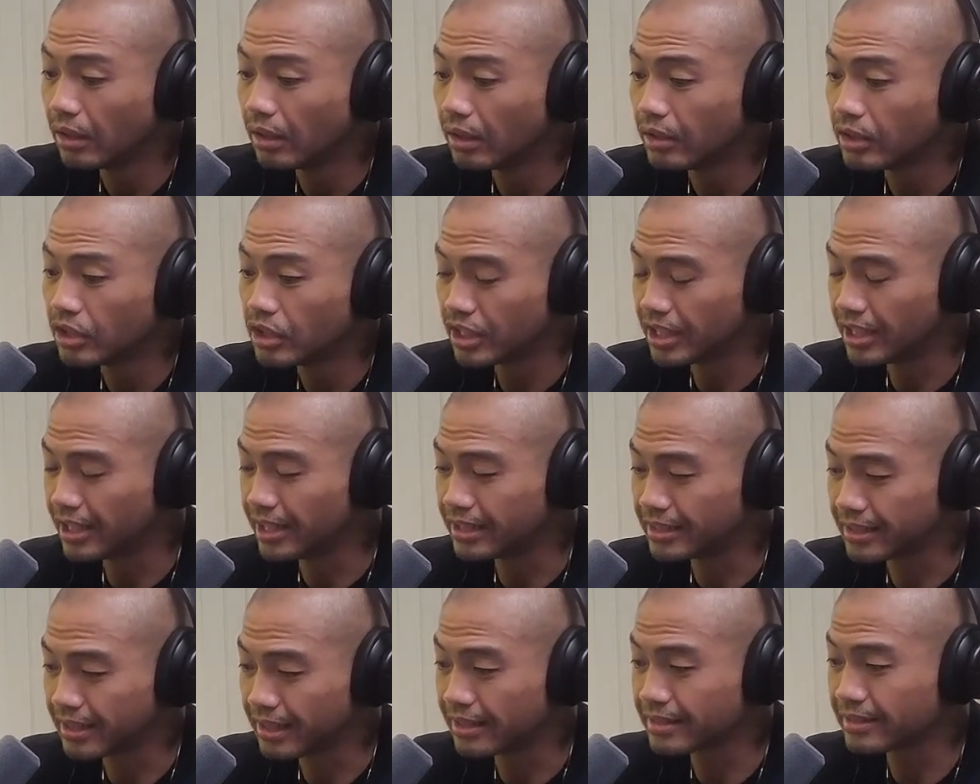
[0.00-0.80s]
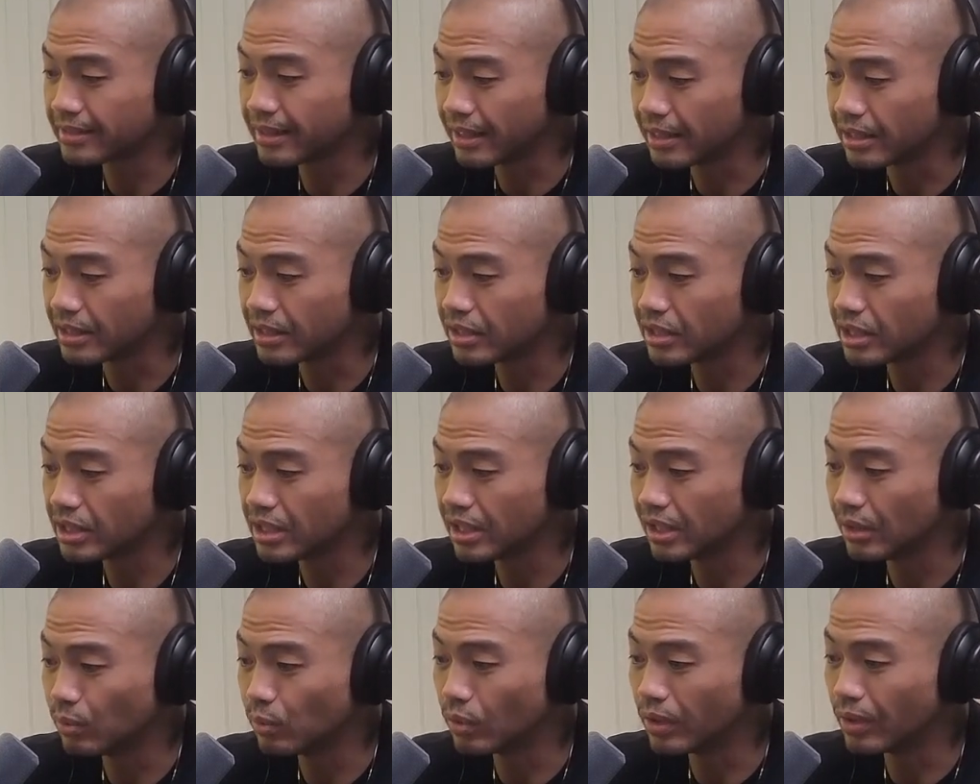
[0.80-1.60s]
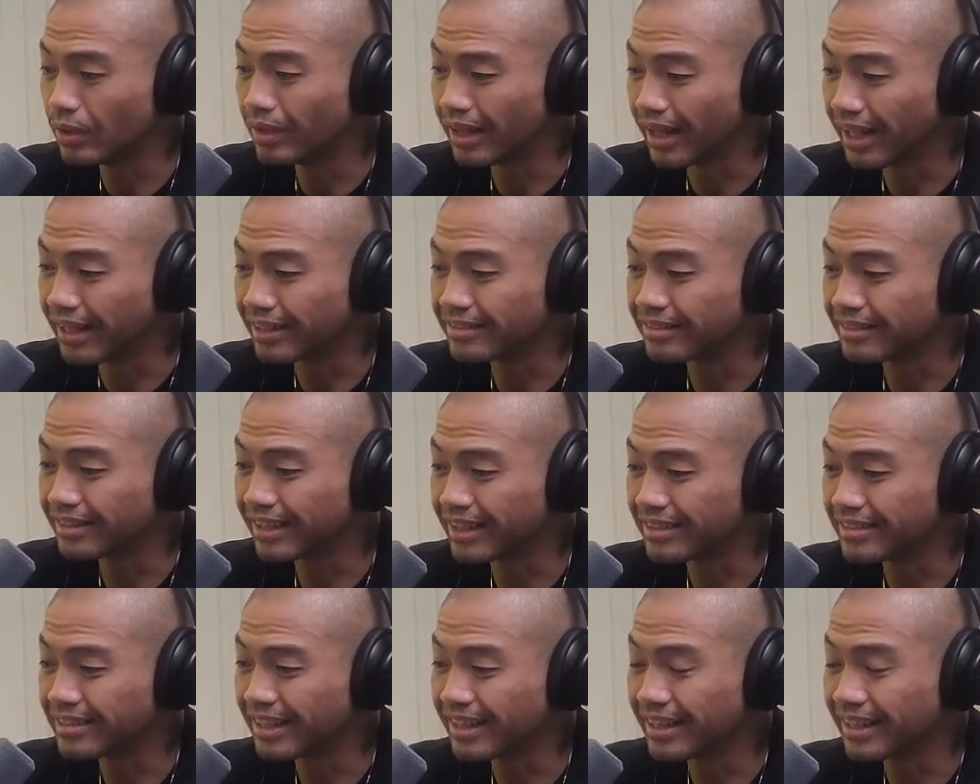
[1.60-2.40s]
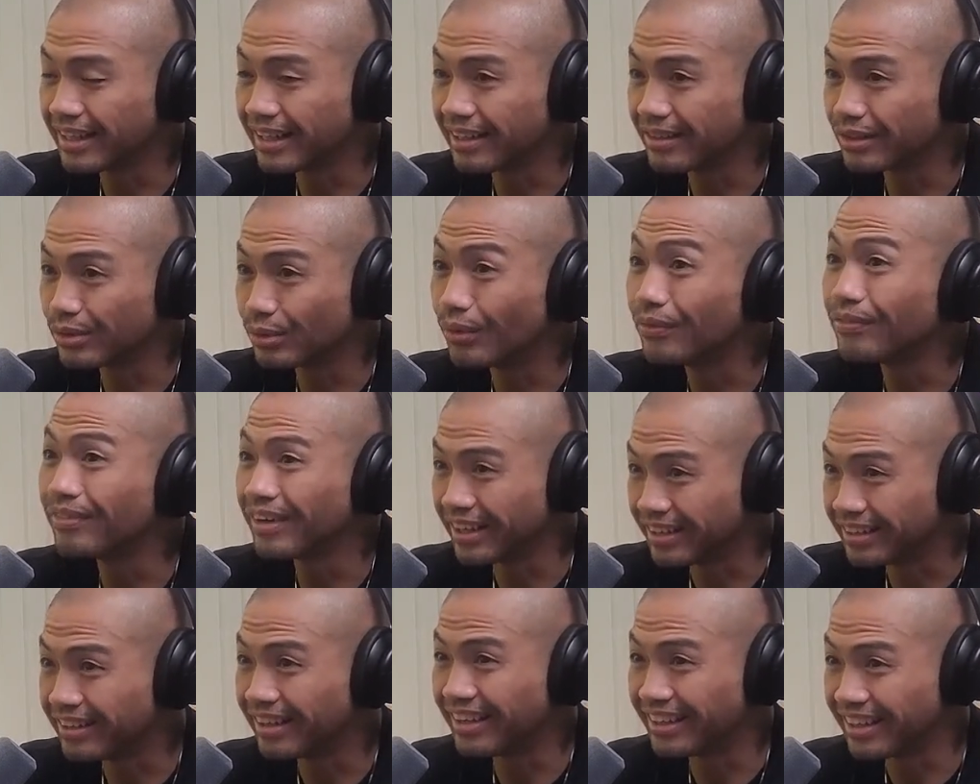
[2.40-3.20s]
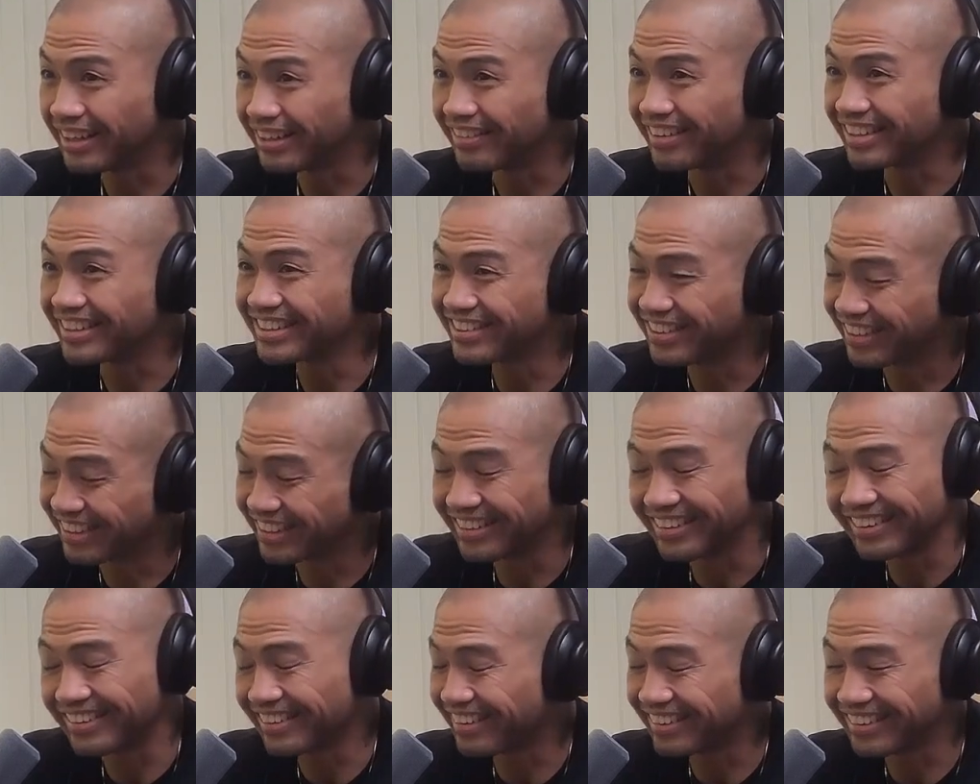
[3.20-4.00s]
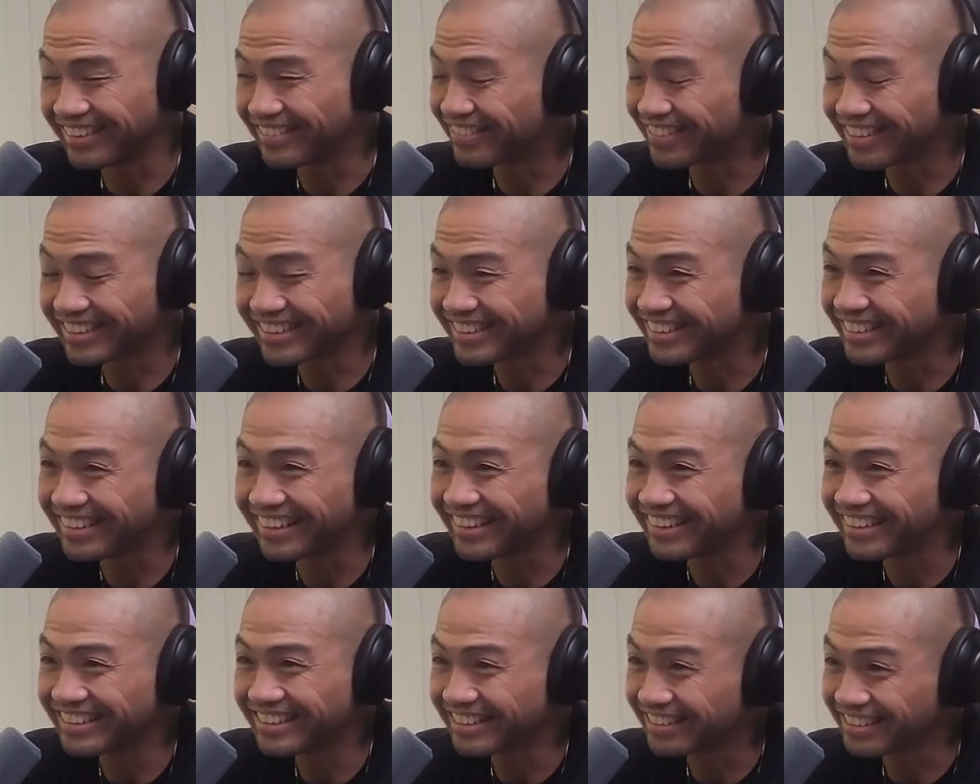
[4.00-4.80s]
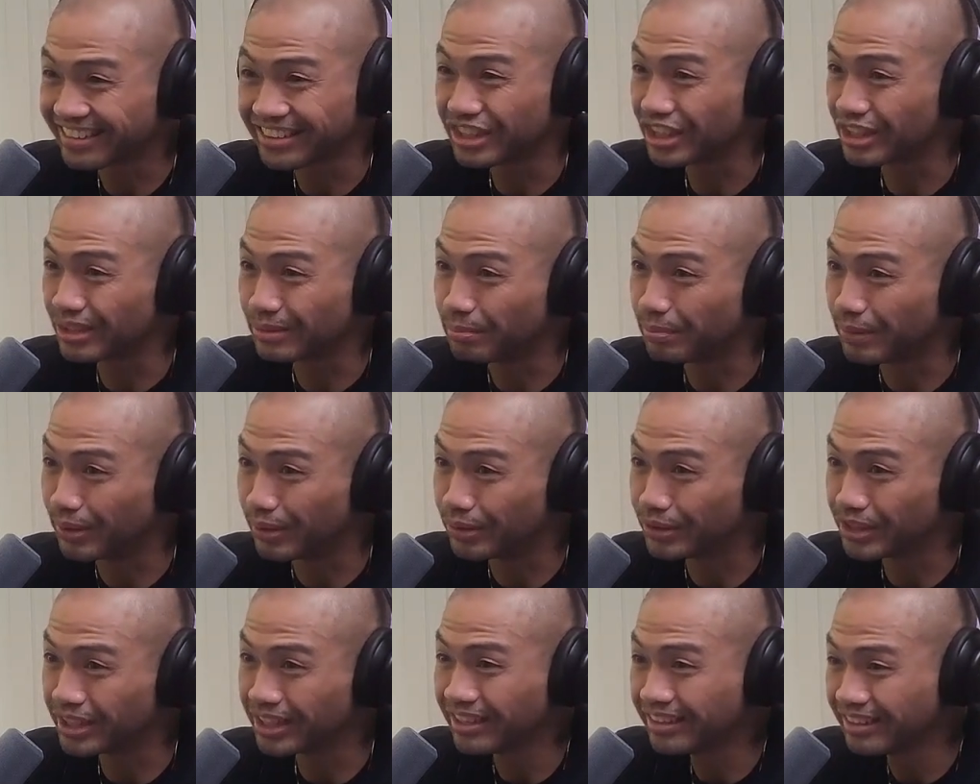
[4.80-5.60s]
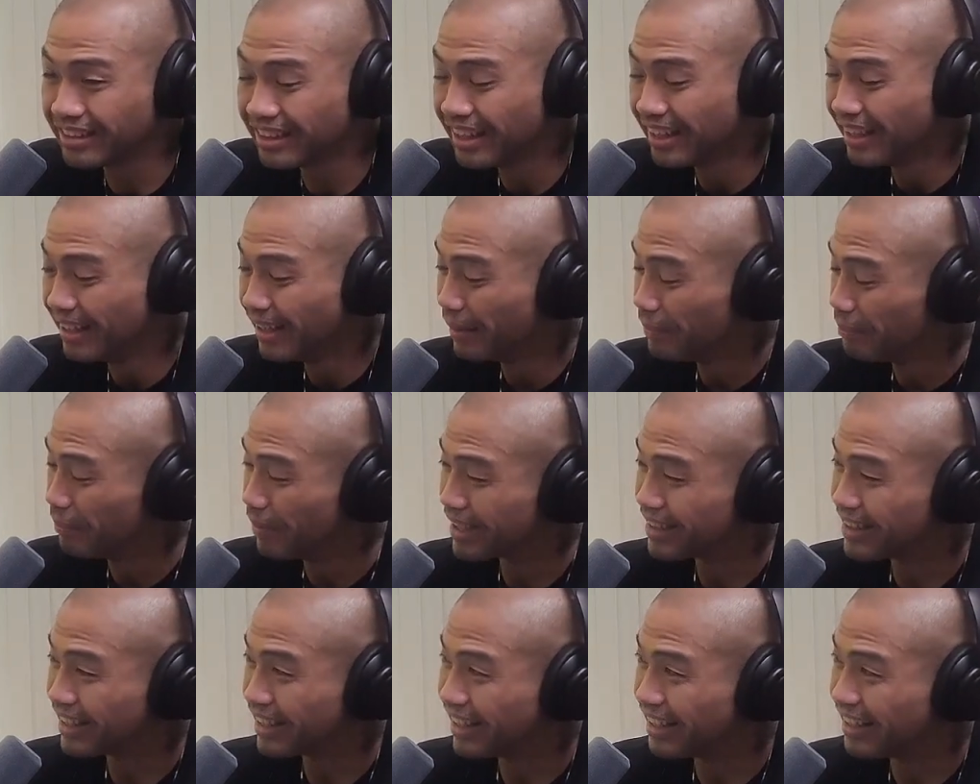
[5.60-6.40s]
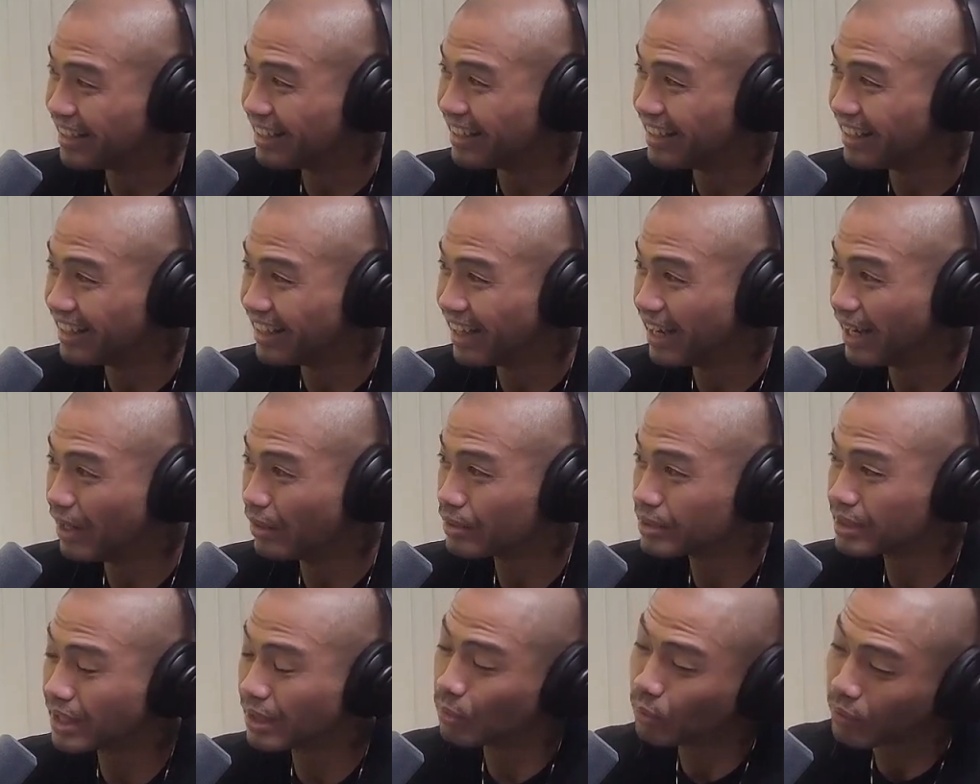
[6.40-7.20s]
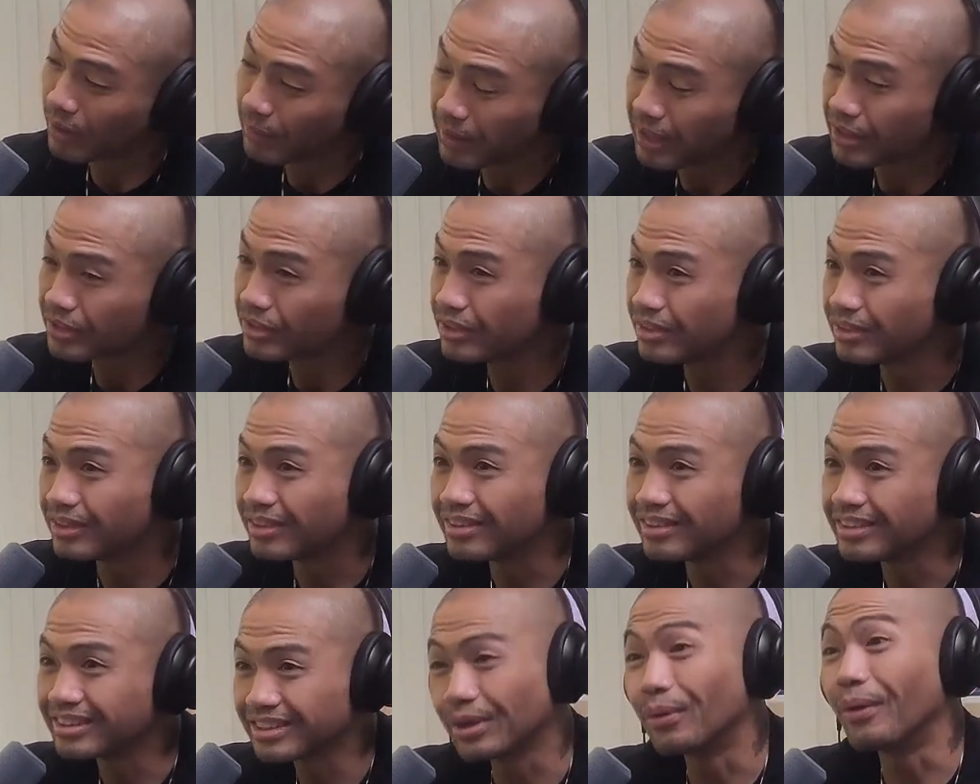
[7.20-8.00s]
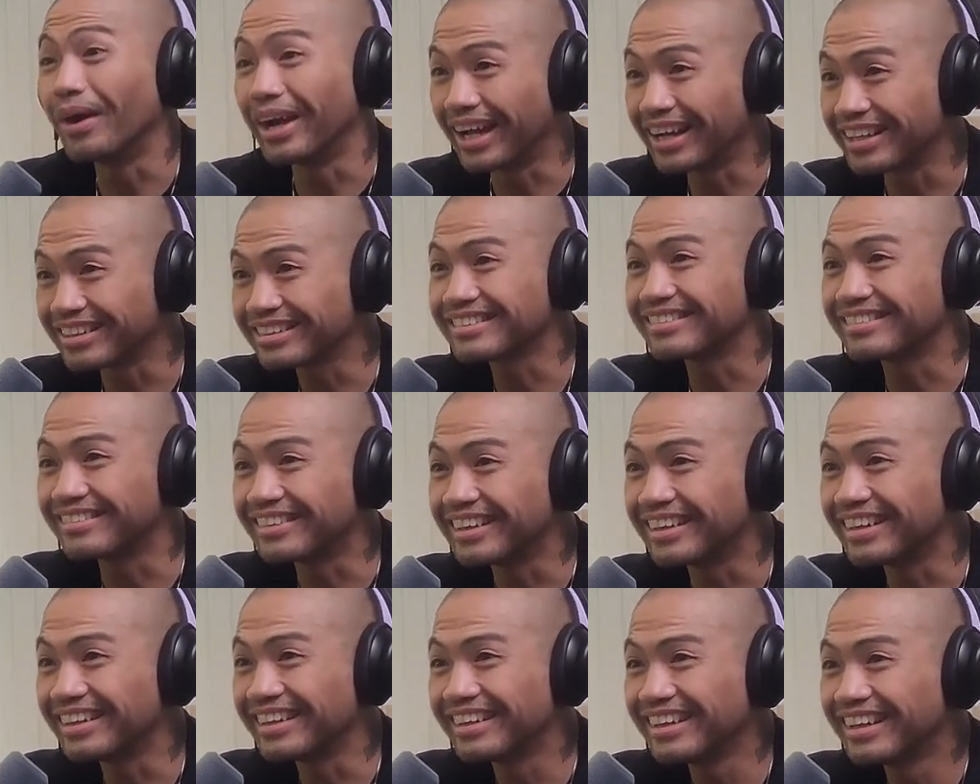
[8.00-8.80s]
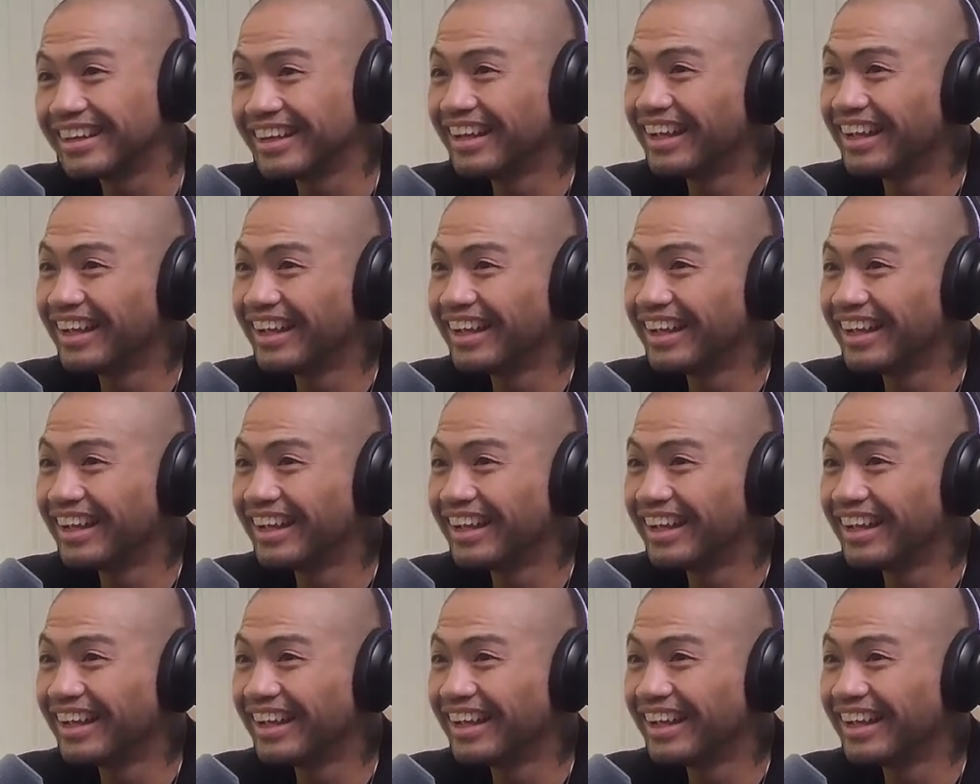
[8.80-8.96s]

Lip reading: She says that she would like to get taken out to a fine dining restaurant on her first day because she's bougie. Right. But then I was like, what about you? So I asked her, right?